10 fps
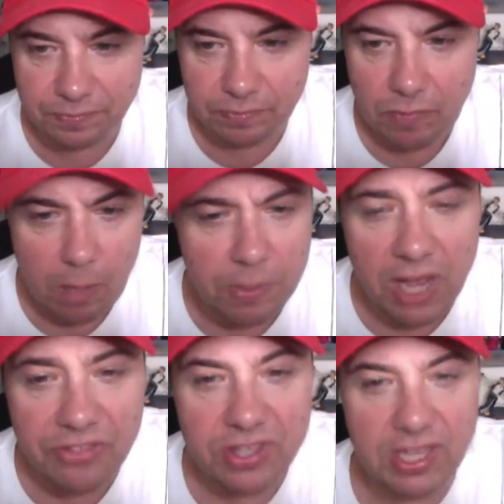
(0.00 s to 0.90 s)
But I think
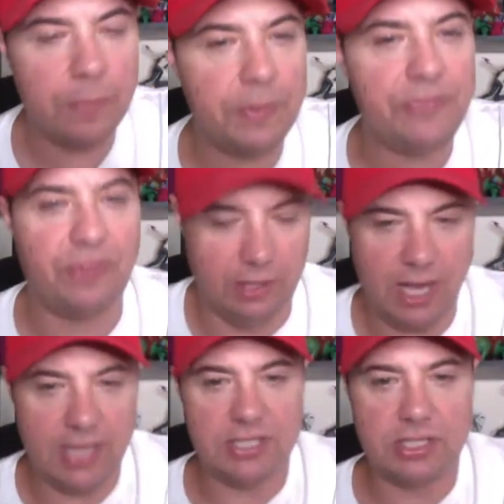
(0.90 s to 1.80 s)
that would be fun, guys. And
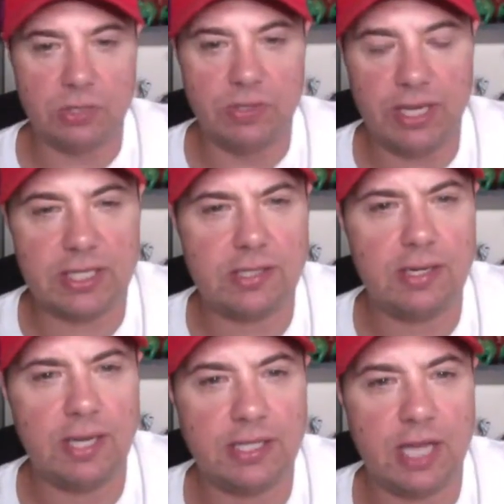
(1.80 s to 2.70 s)
so next
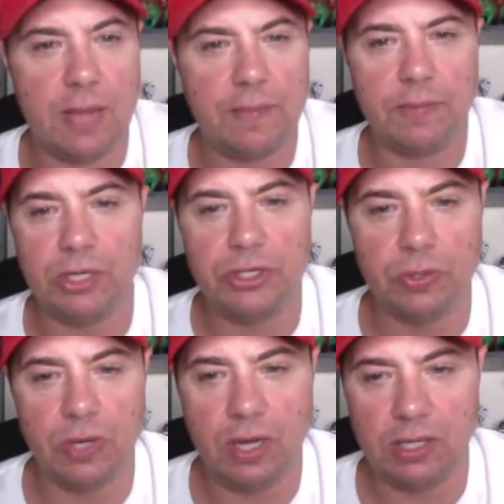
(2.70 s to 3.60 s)
time I'm going to do a
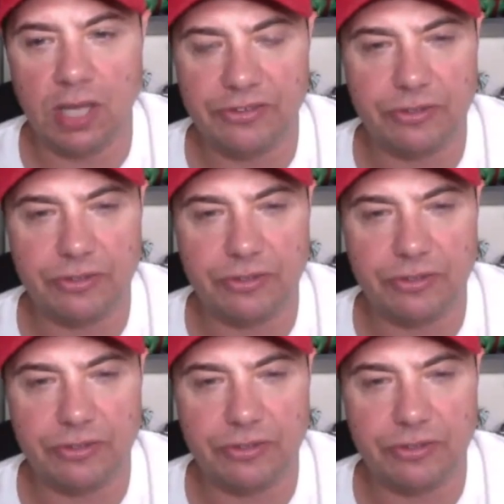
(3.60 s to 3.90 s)
live stream,